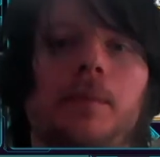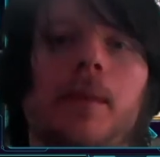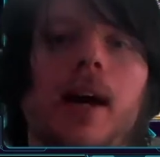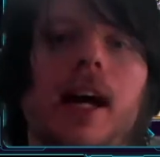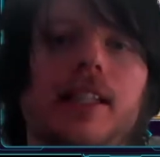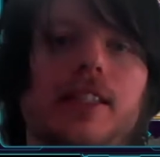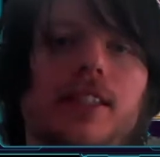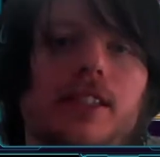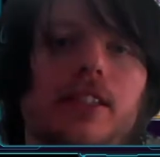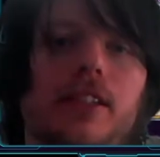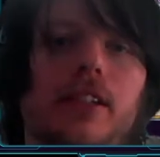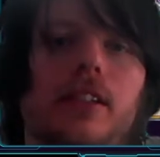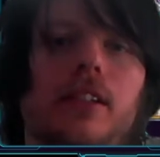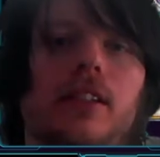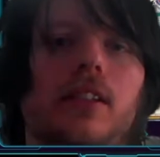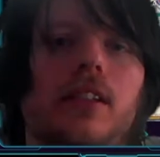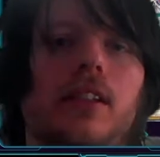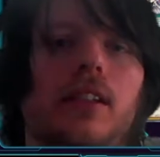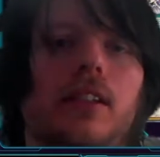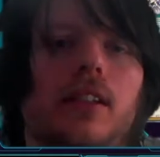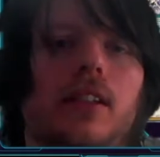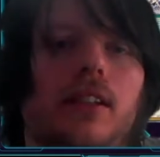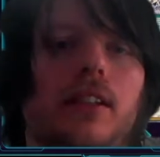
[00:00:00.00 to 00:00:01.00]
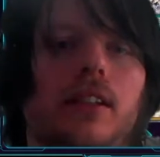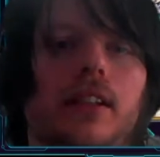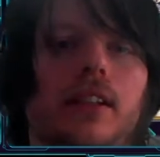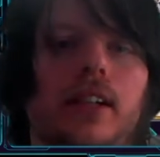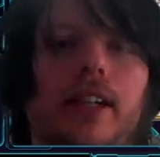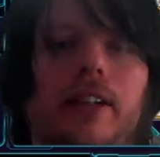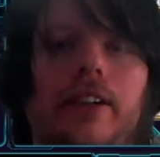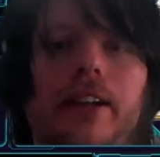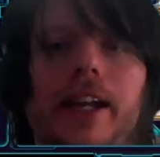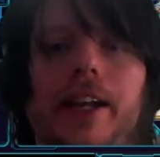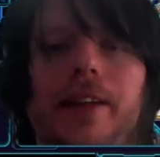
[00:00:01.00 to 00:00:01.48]
monster.
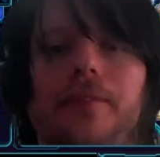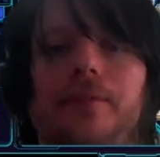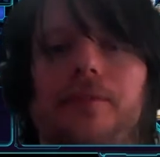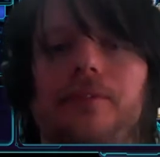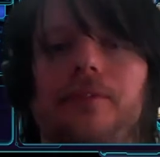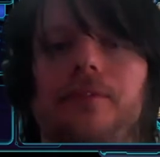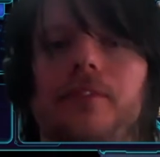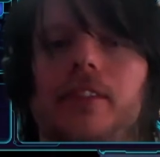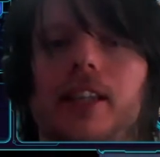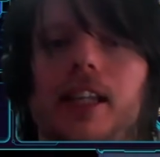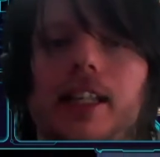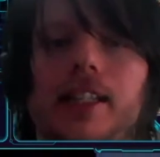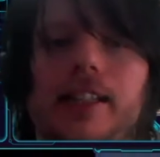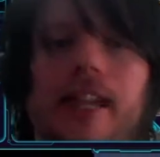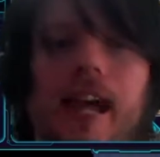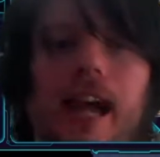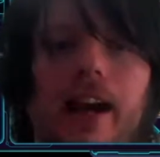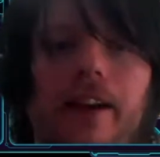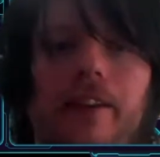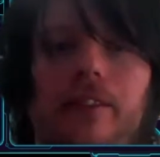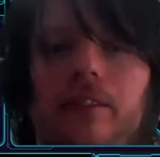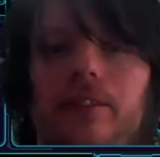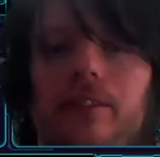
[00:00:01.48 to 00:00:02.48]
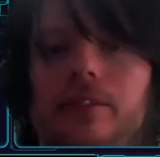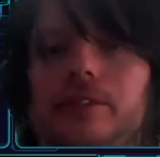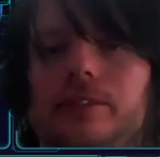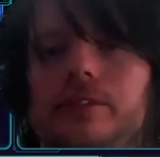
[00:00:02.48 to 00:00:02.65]
Alright? Now,